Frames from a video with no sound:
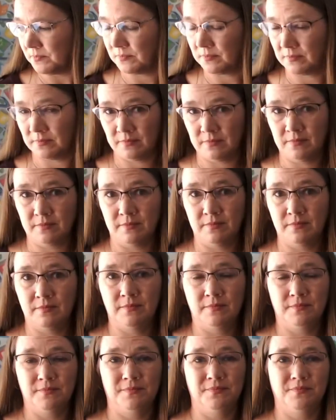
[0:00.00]

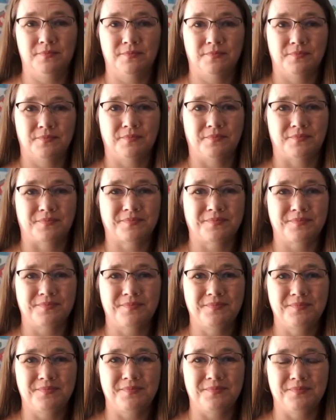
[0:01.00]

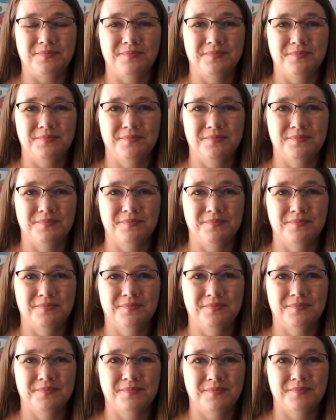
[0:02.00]

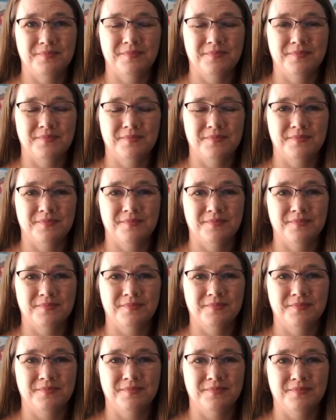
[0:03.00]

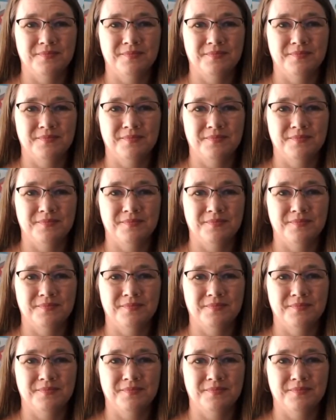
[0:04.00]
(no one is talking)